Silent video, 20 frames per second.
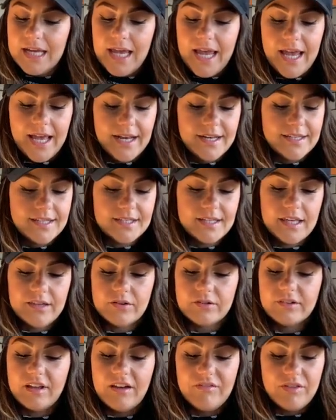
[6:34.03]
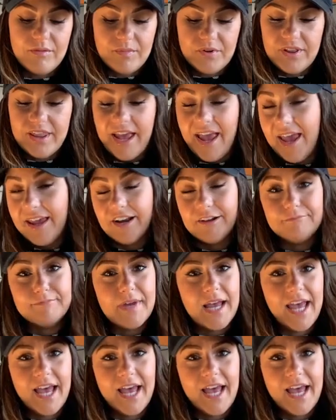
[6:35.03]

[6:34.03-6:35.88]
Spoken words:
and either love them or they hate them.